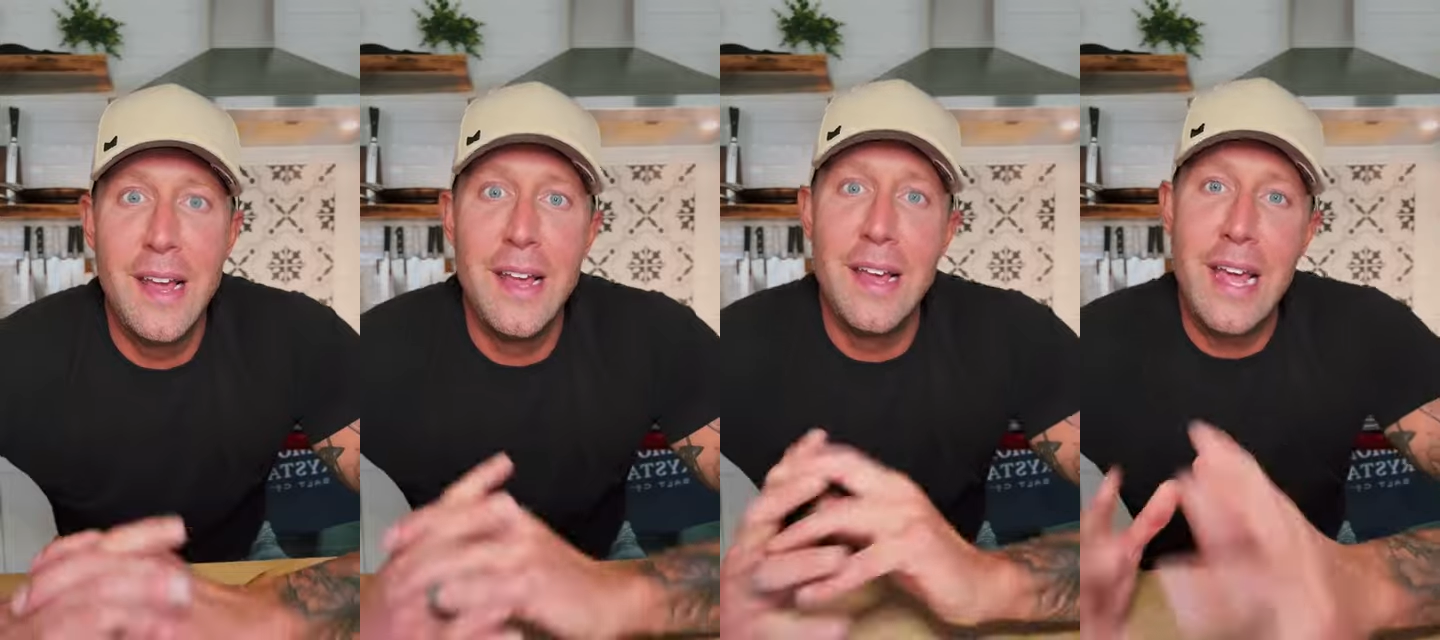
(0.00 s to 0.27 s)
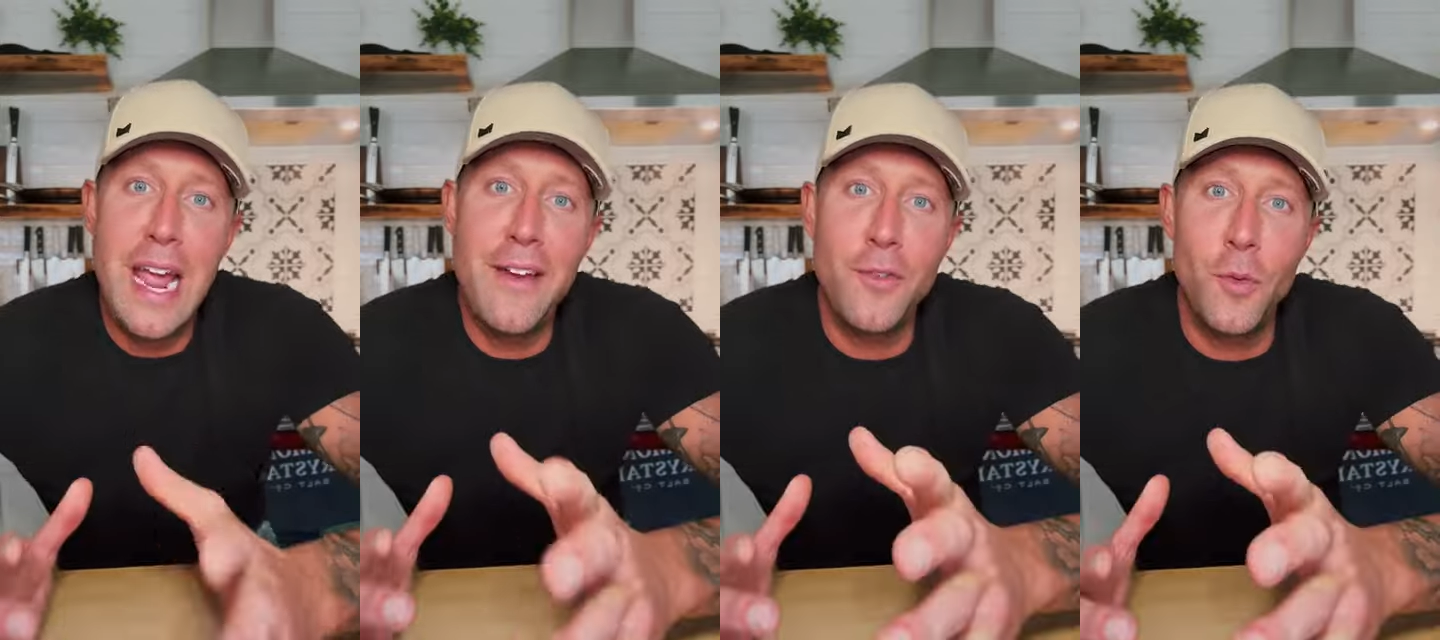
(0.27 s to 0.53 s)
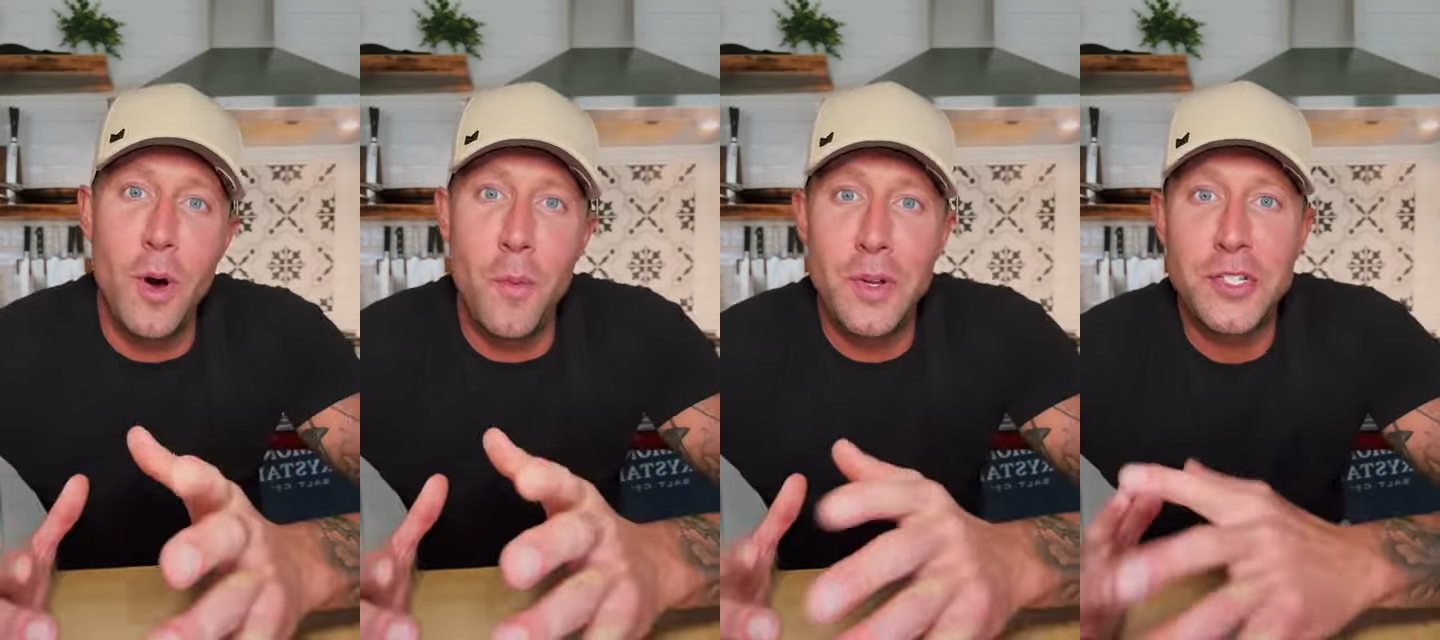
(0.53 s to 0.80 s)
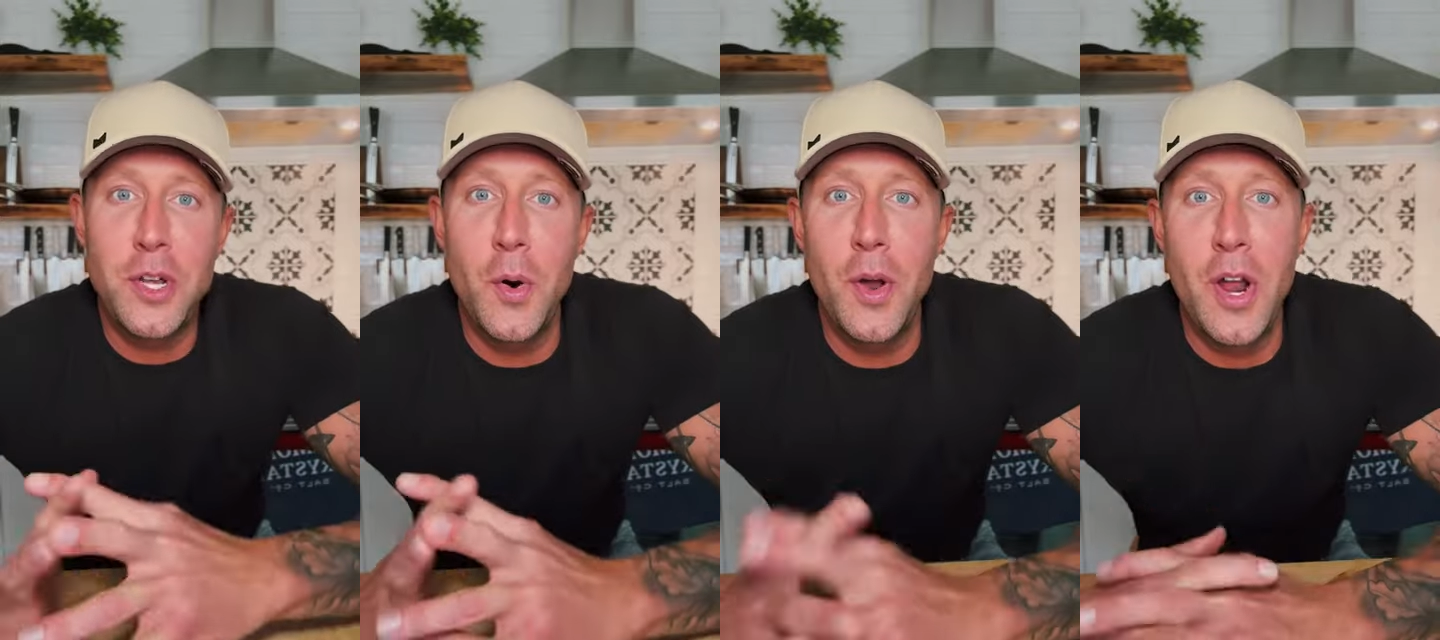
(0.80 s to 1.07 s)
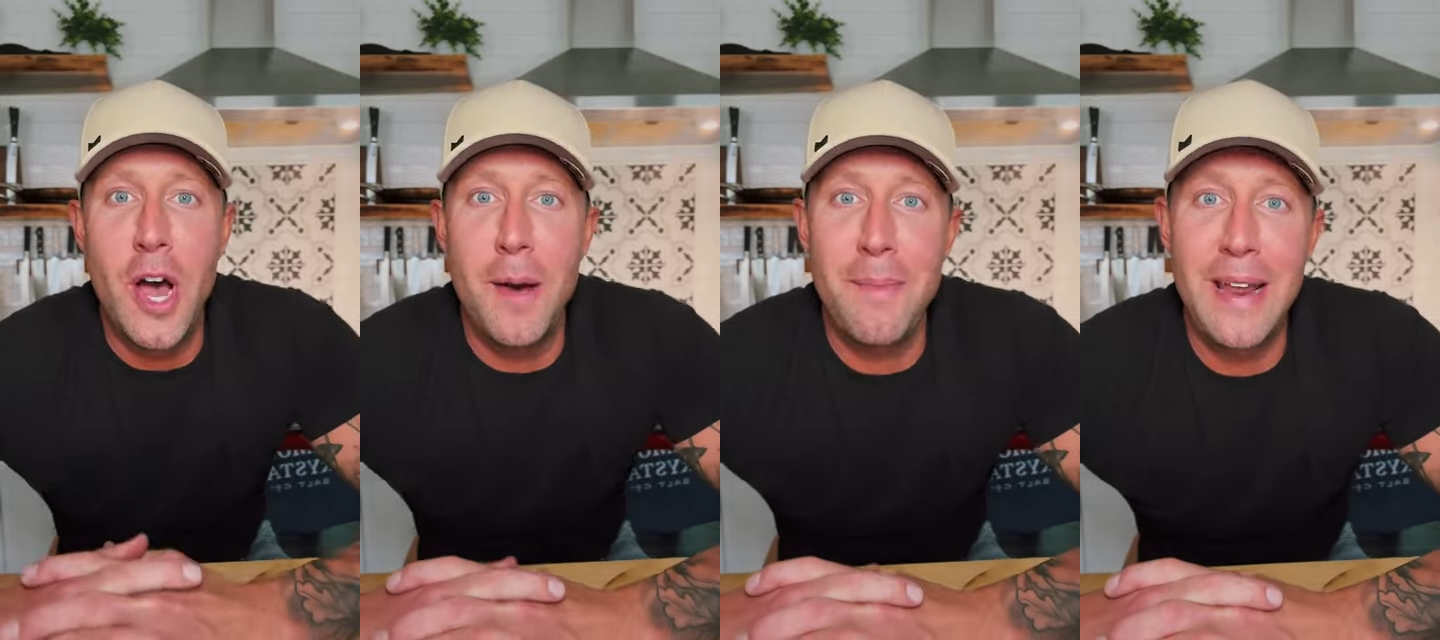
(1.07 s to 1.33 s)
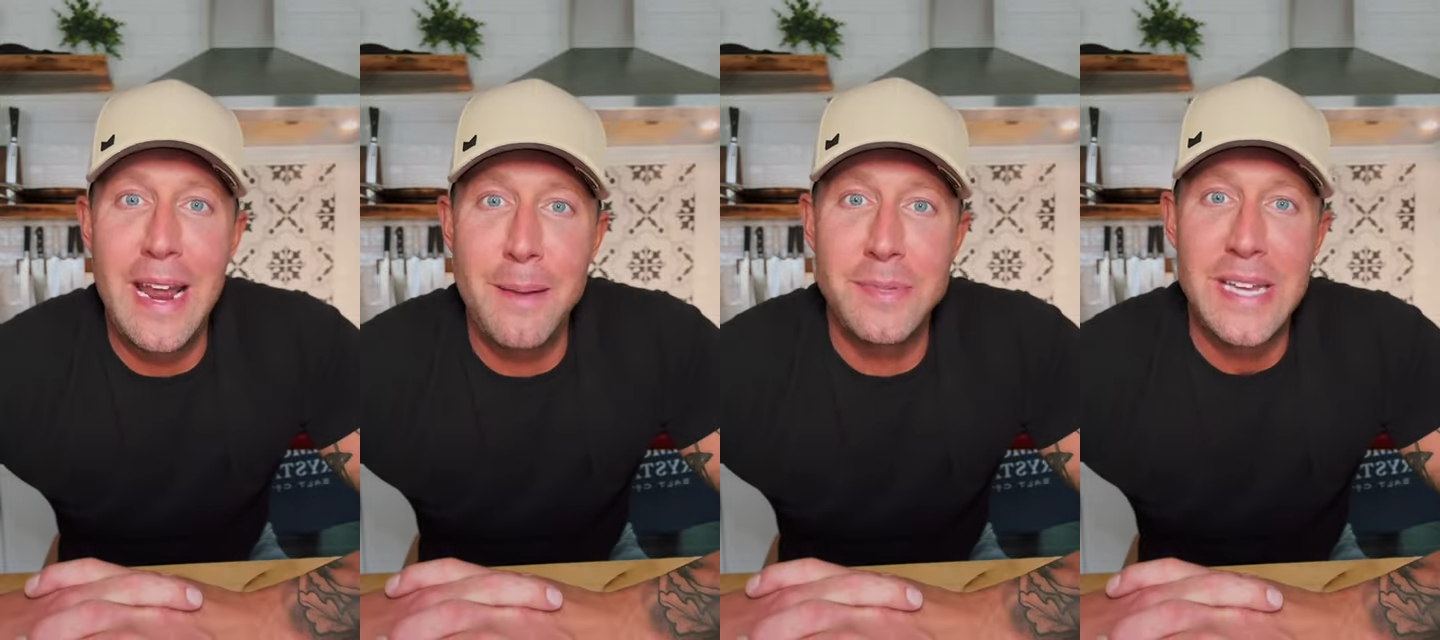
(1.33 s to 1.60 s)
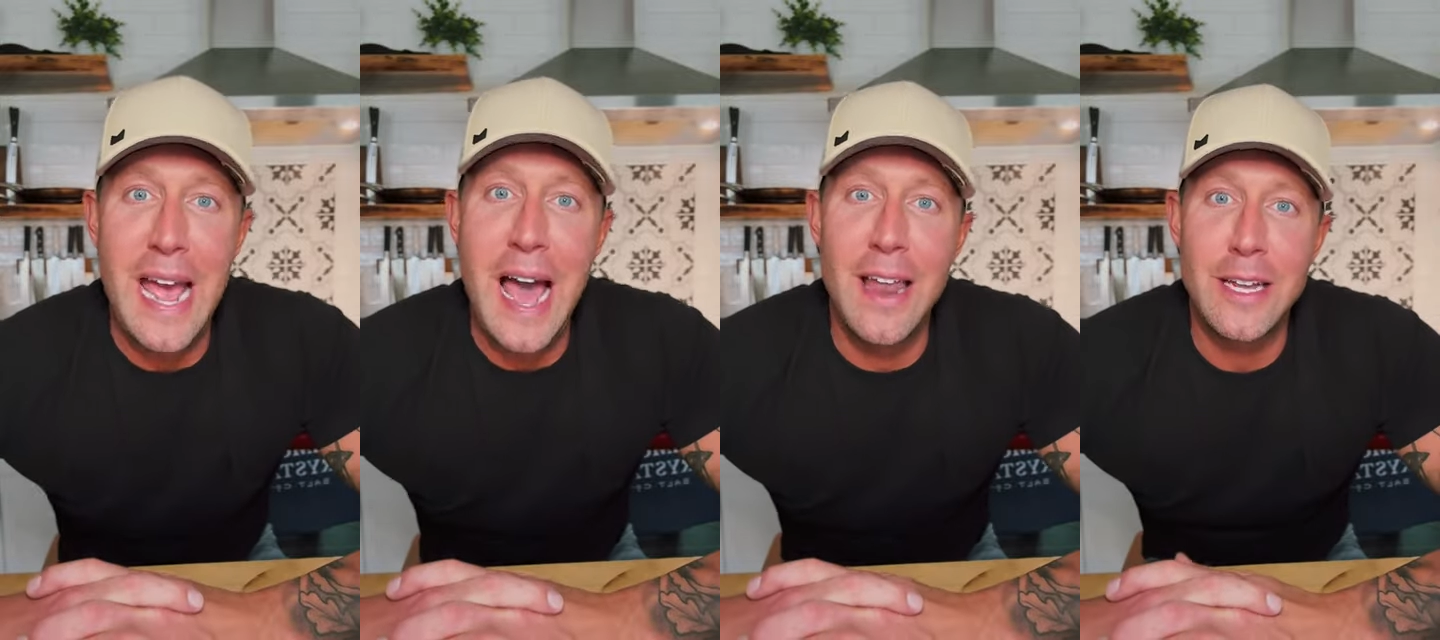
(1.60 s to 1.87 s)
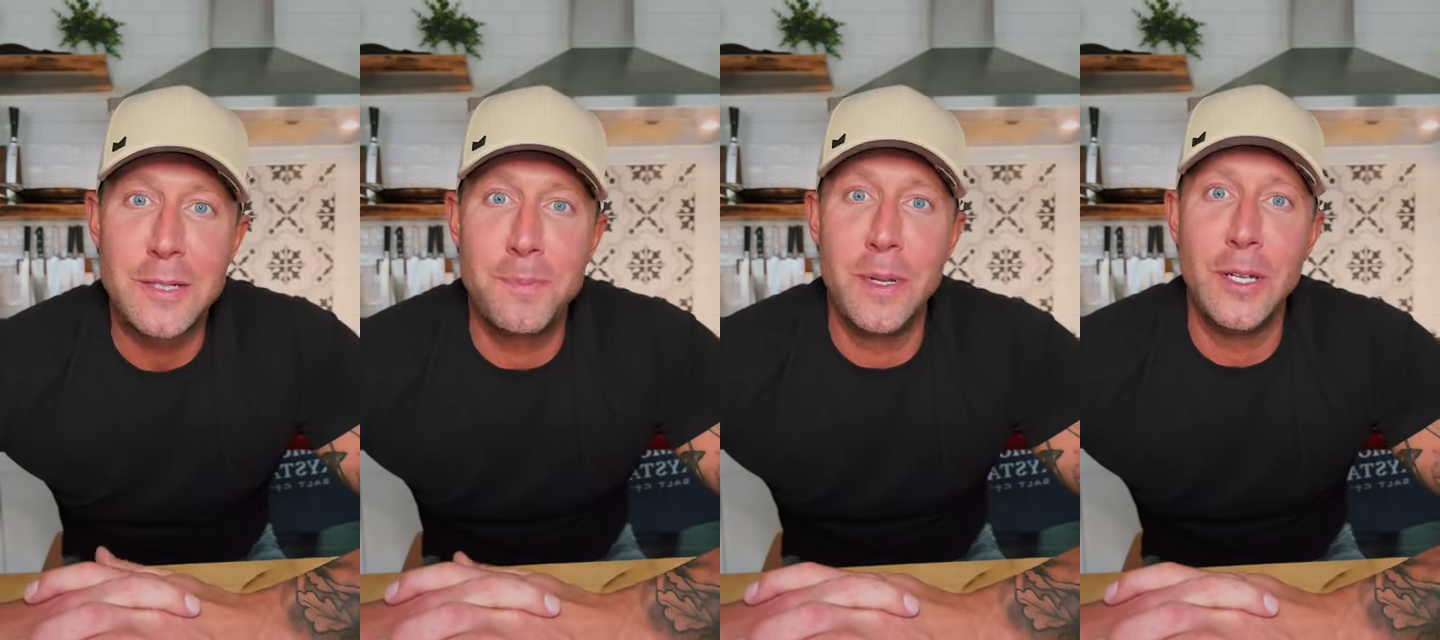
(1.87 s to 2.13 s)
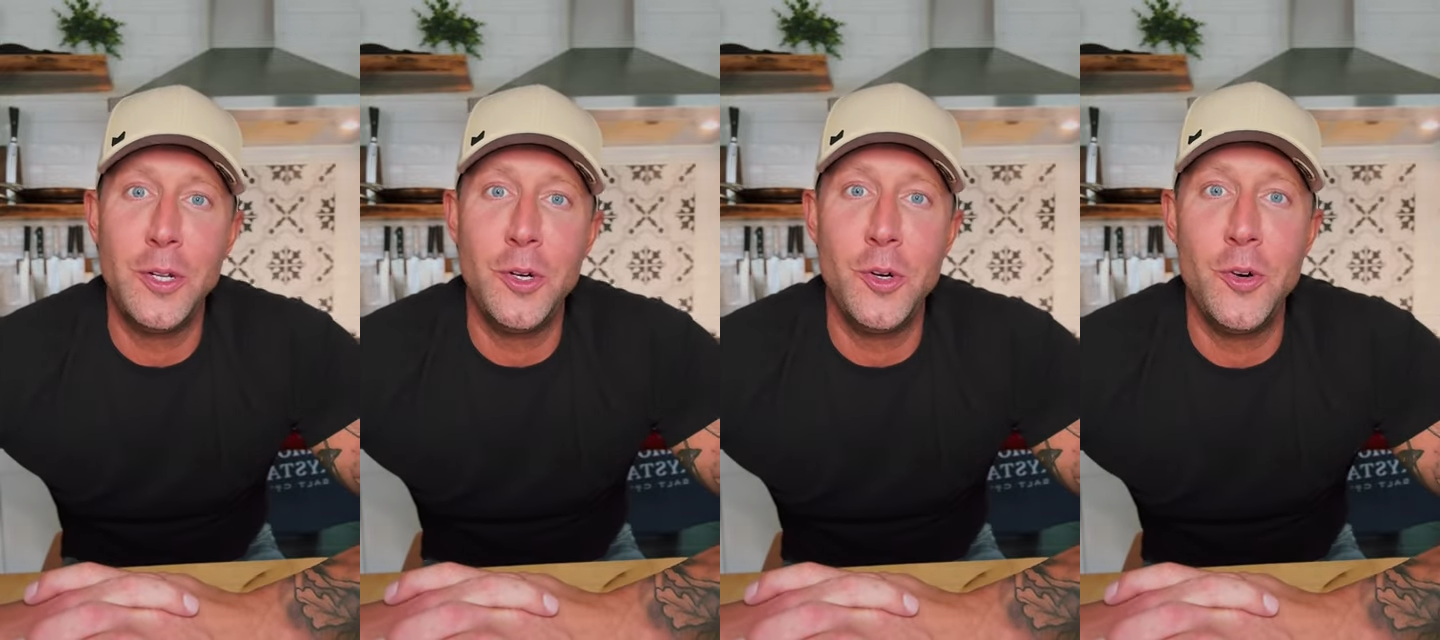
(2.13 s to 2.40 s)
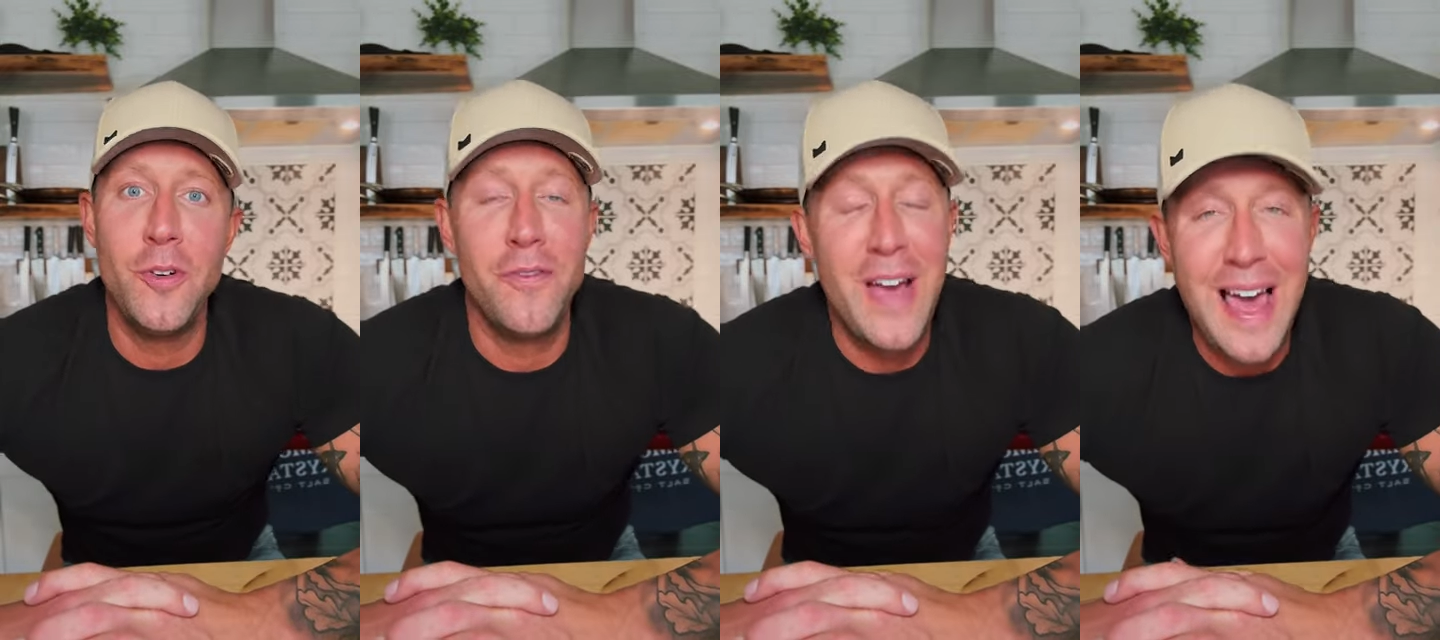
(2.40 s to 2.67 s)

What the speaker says: Hey everyone, what's going on? My name is Alex Belew.